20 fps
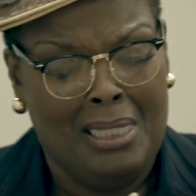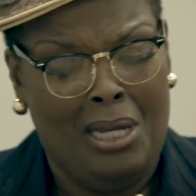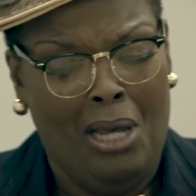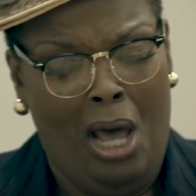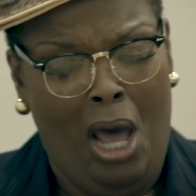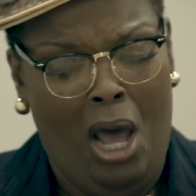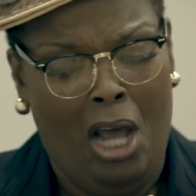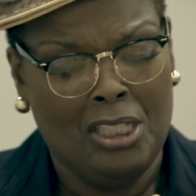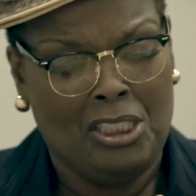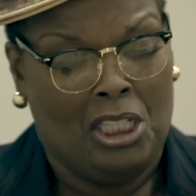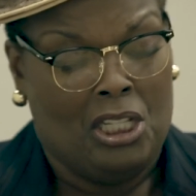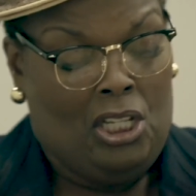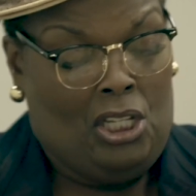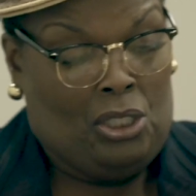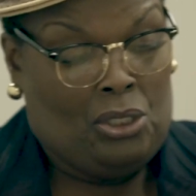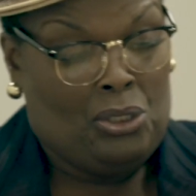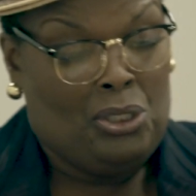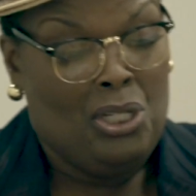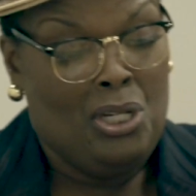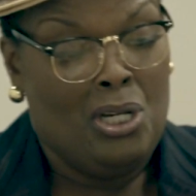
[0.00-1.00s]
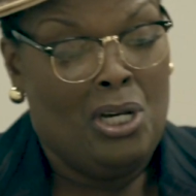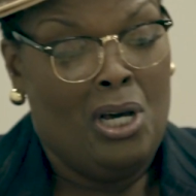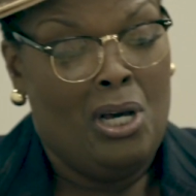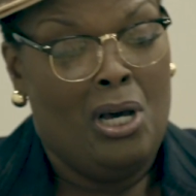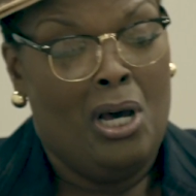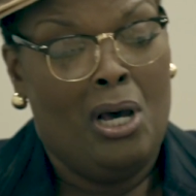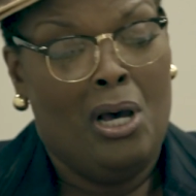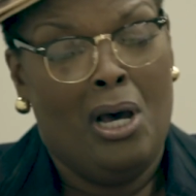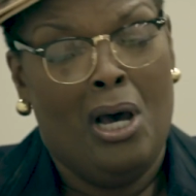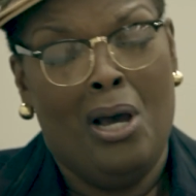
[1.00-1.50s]
and it's
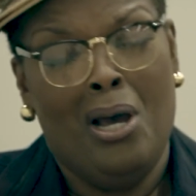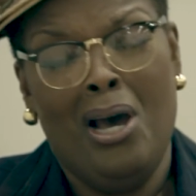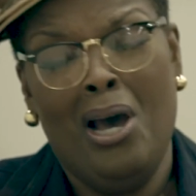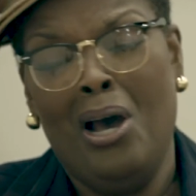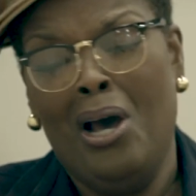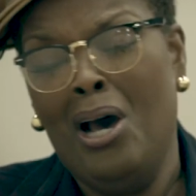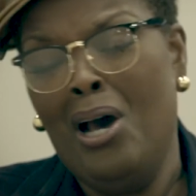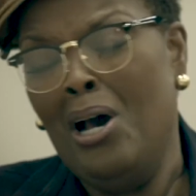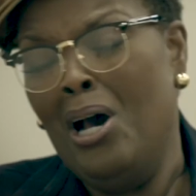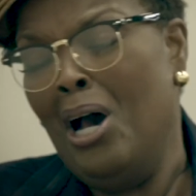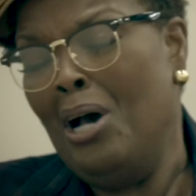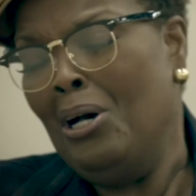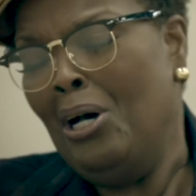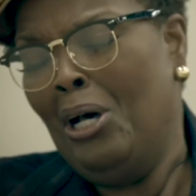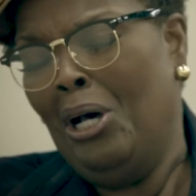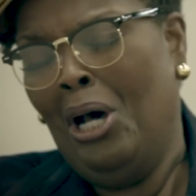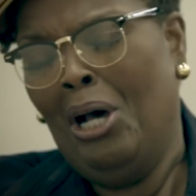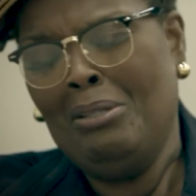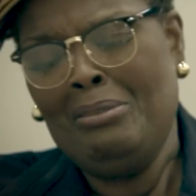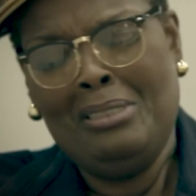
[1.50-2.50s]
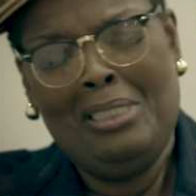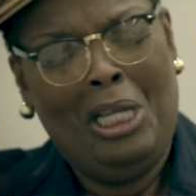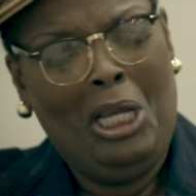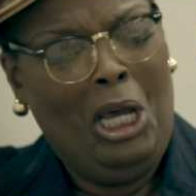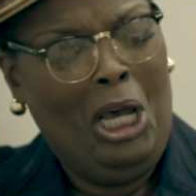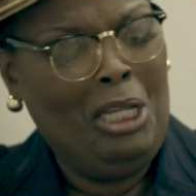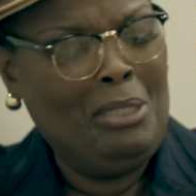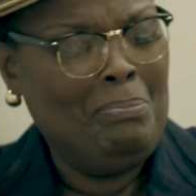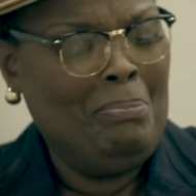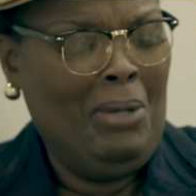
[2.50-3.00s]
refreshing to revisit
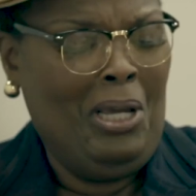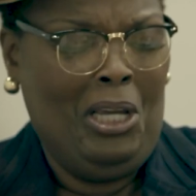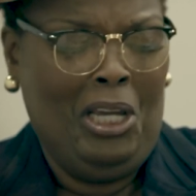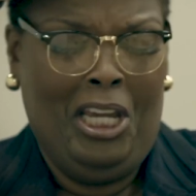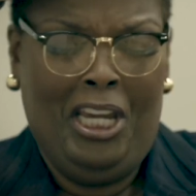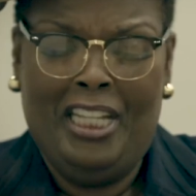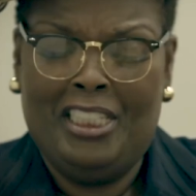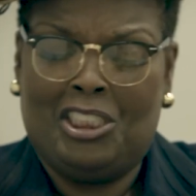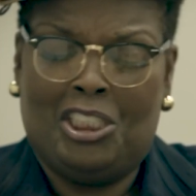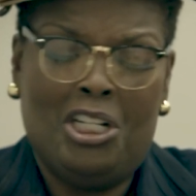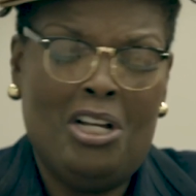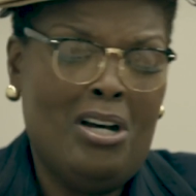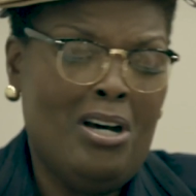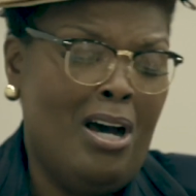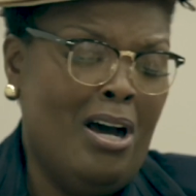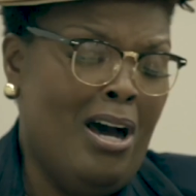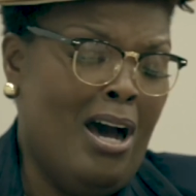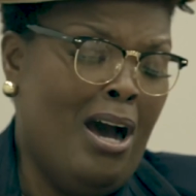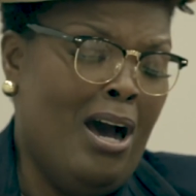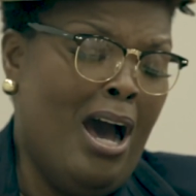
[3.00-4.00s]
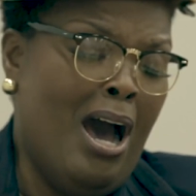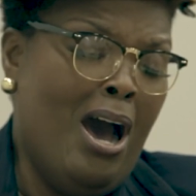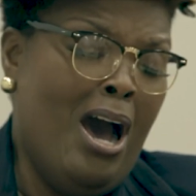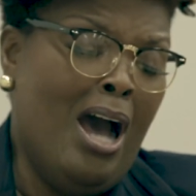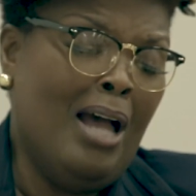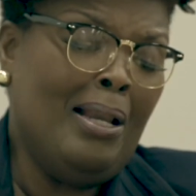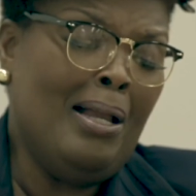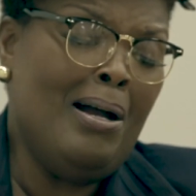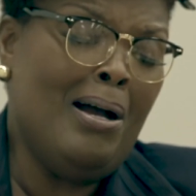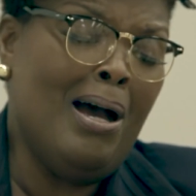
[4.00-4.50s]
Addie in a different
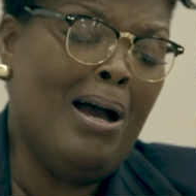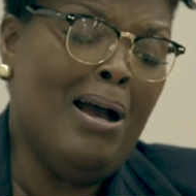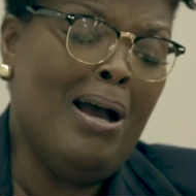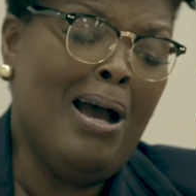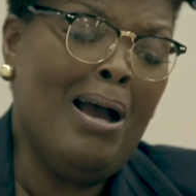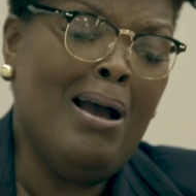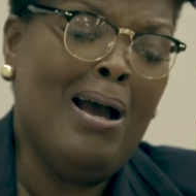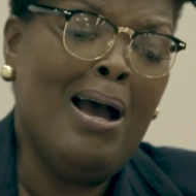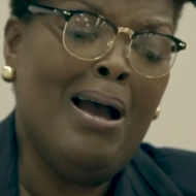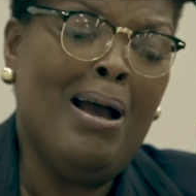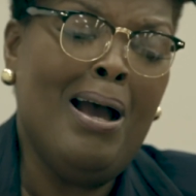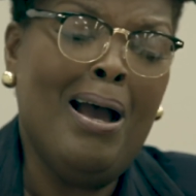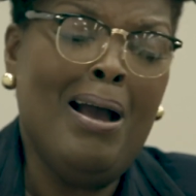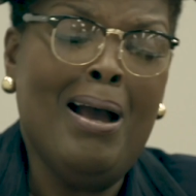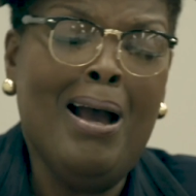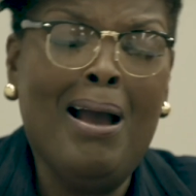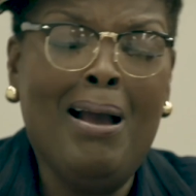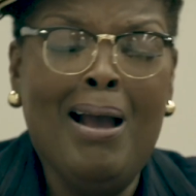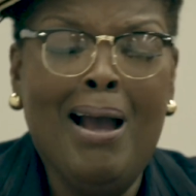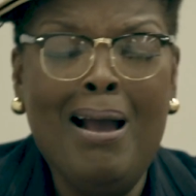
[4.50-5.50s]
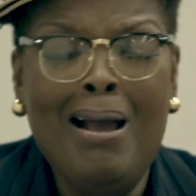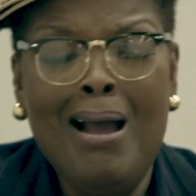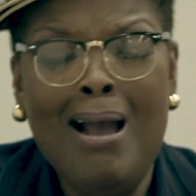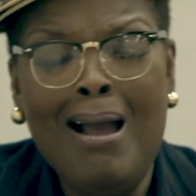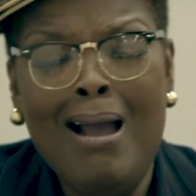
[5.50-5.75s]
space you